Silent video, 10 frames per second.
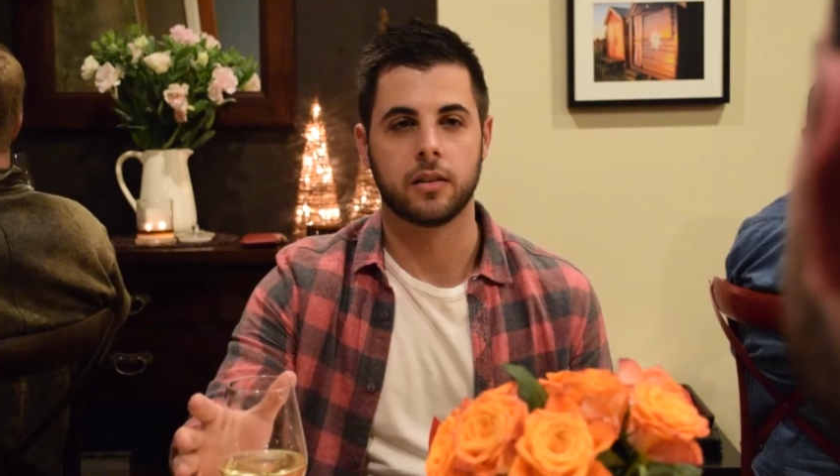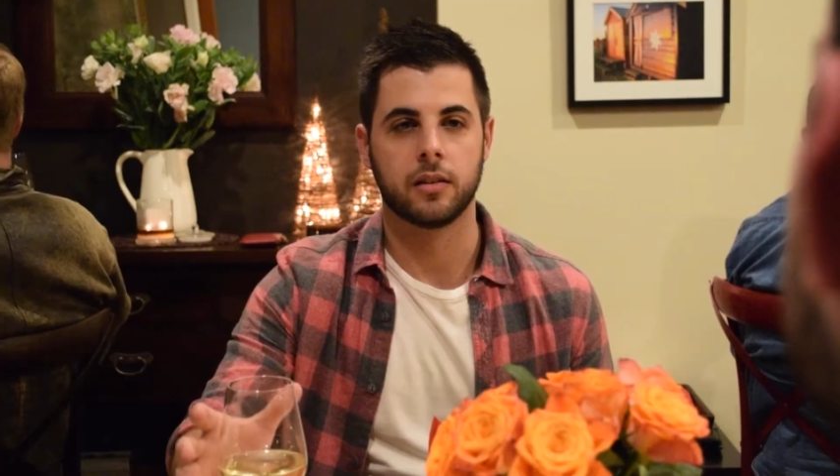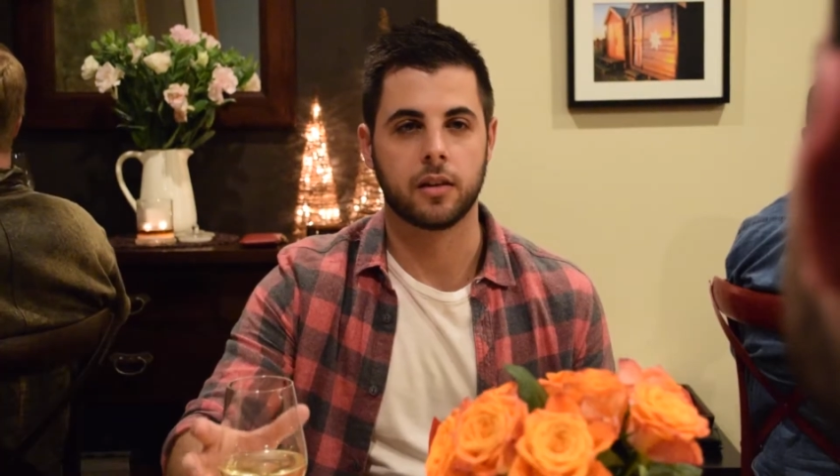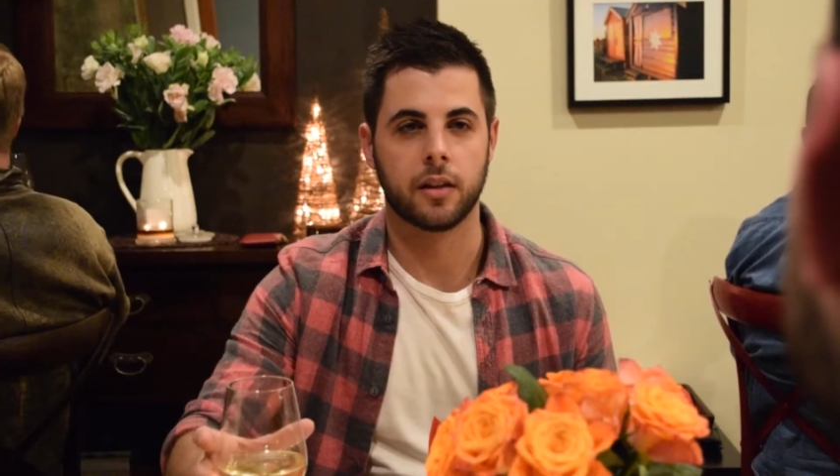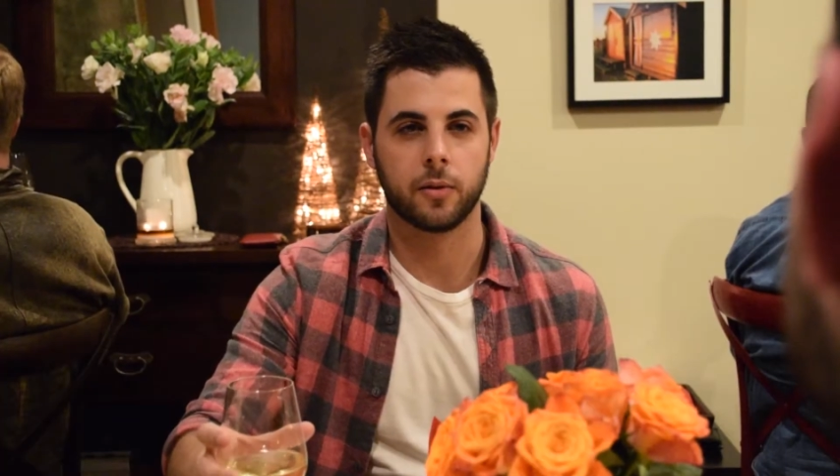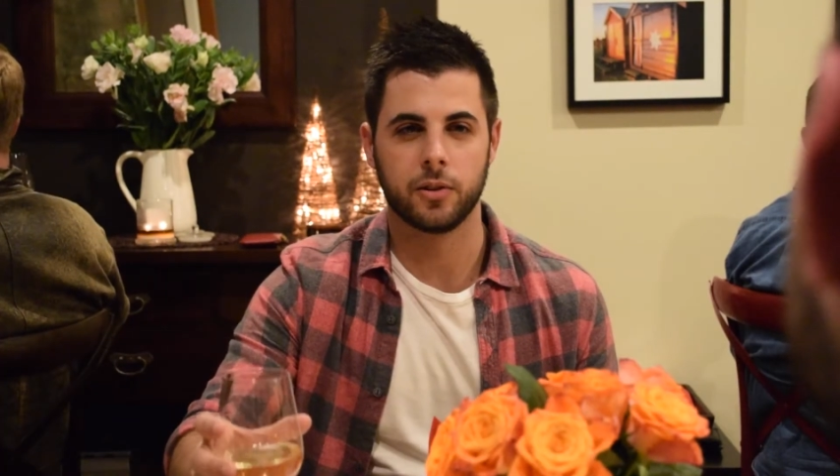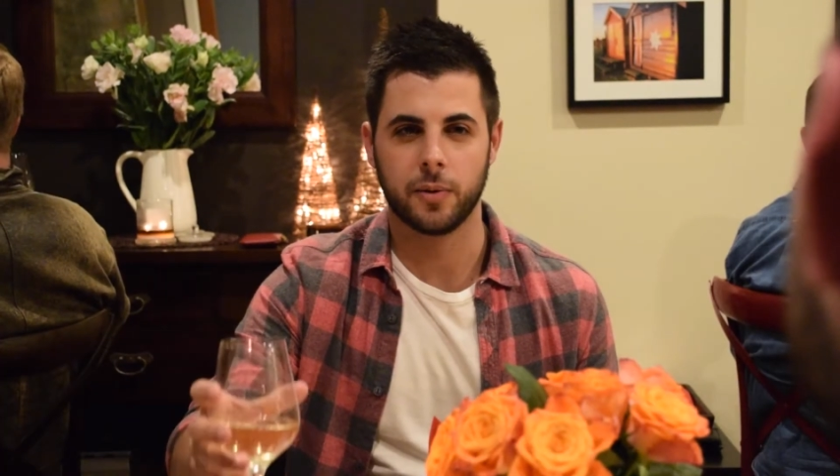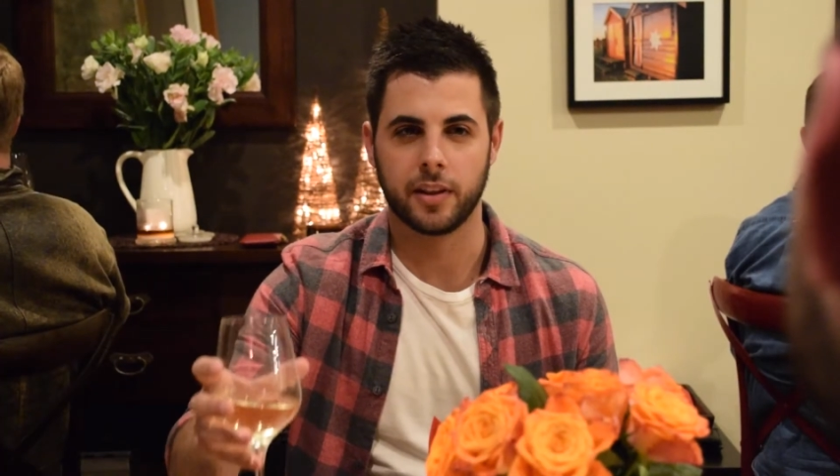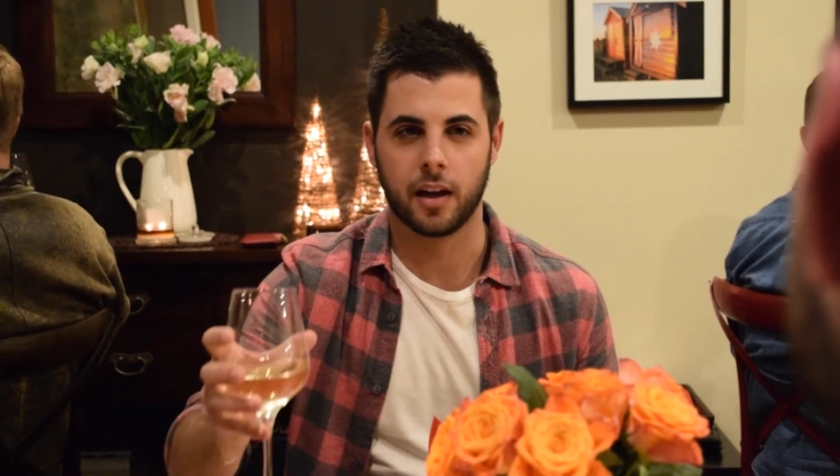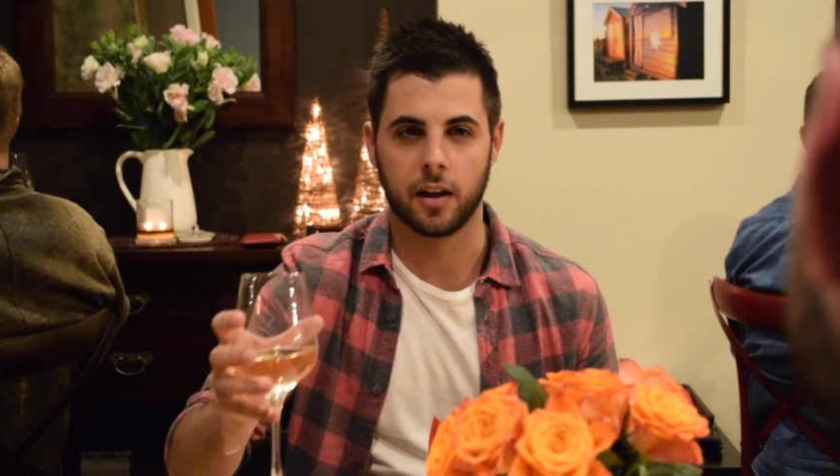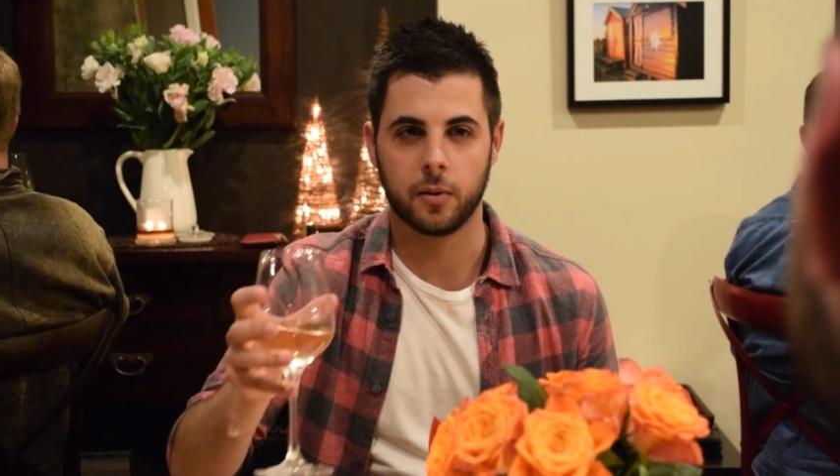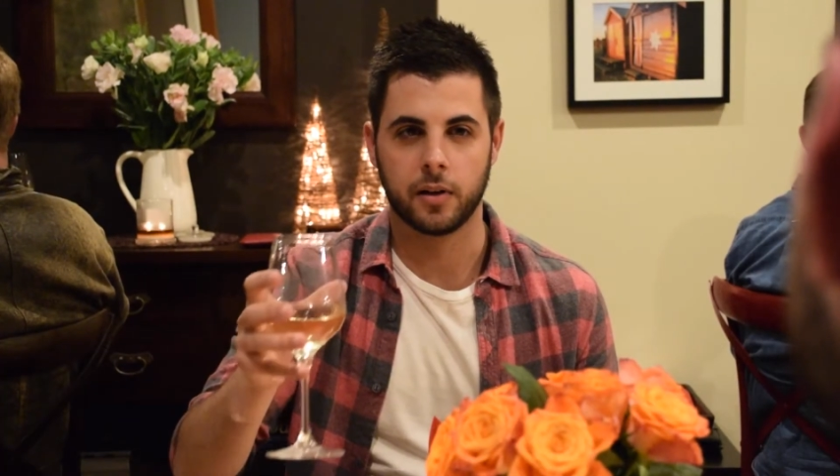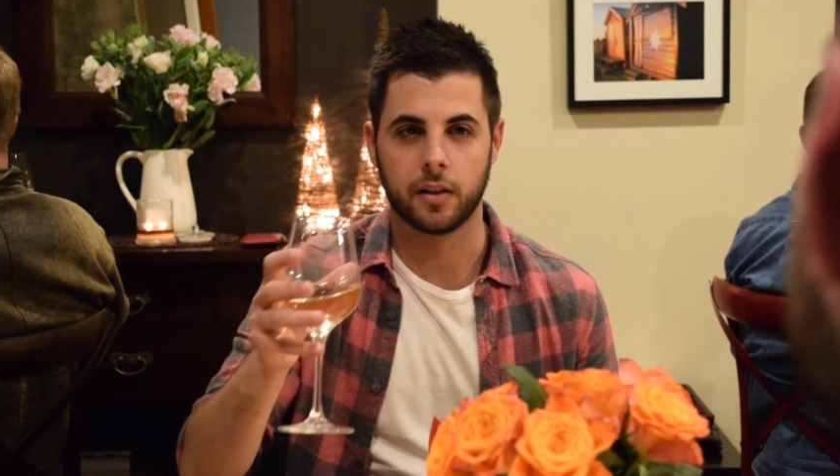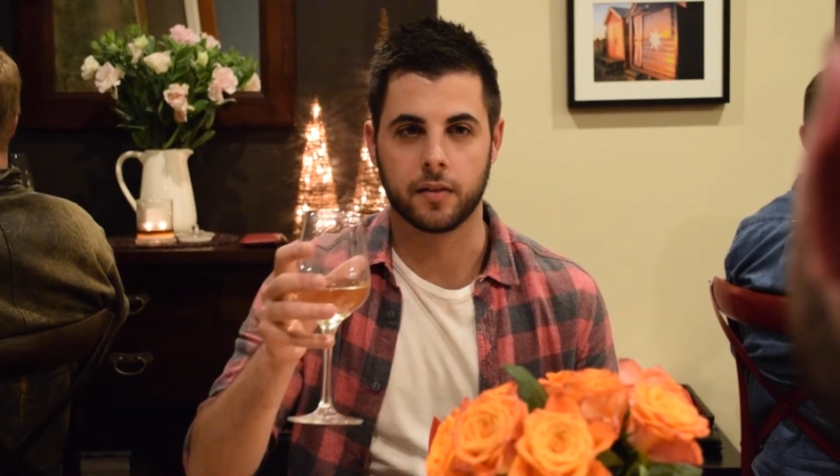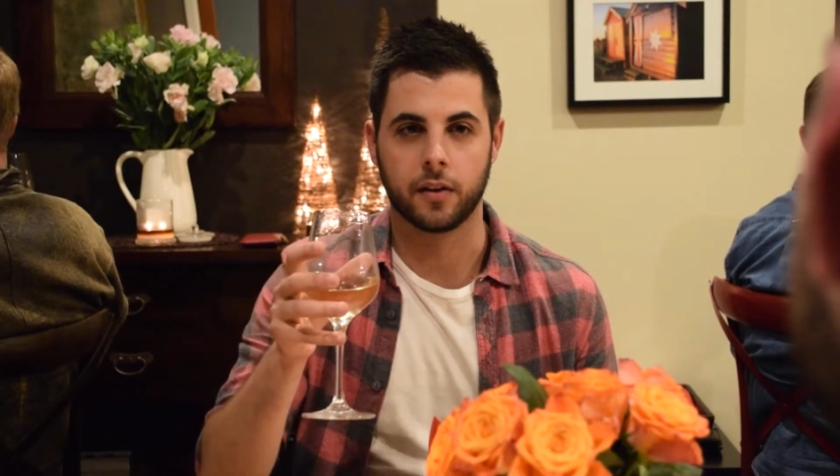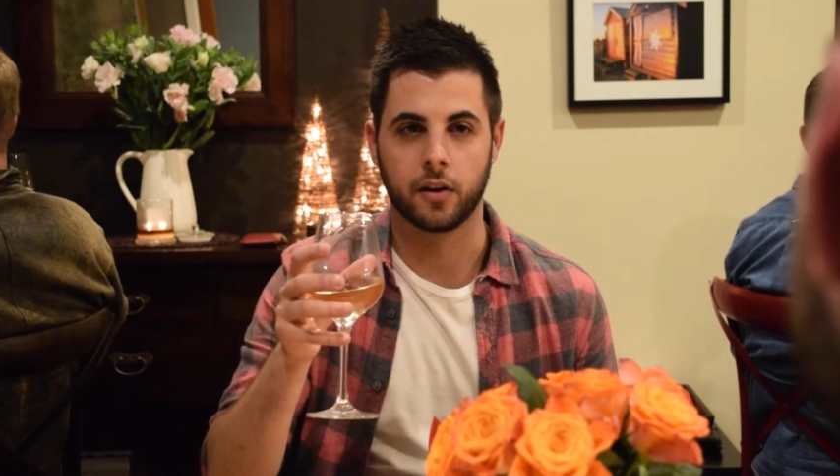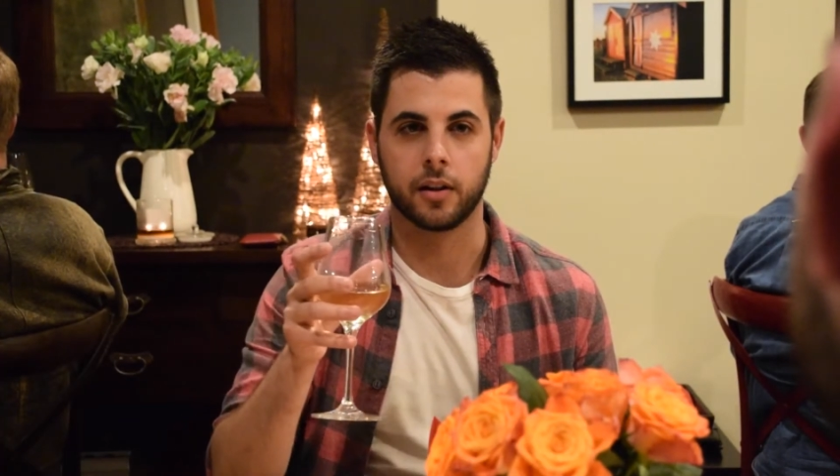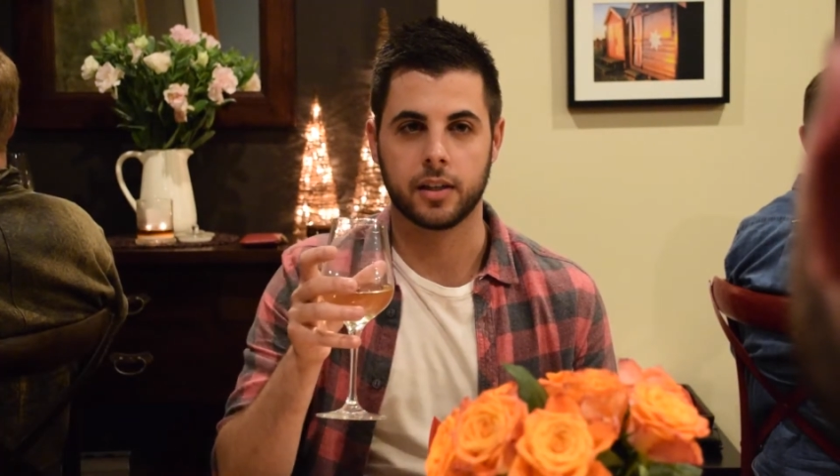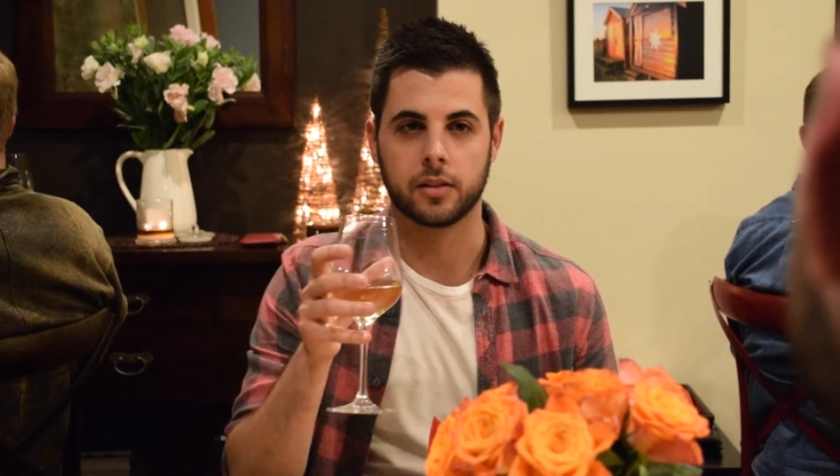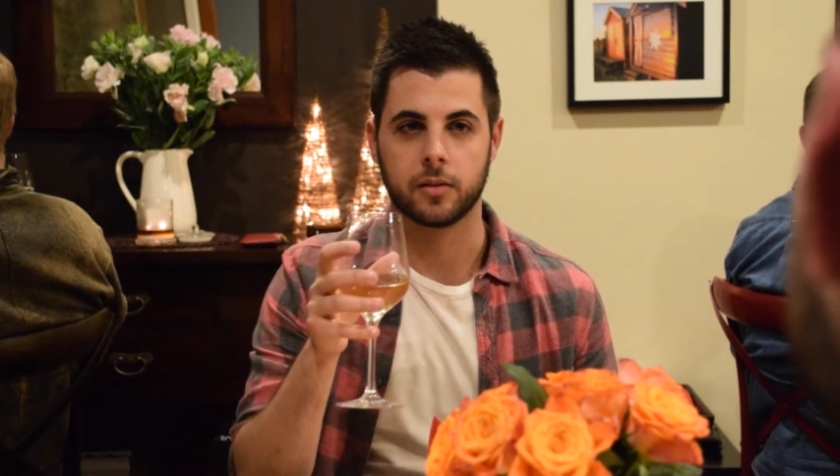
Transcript: Oh, I thought you were the other one in the photo. That's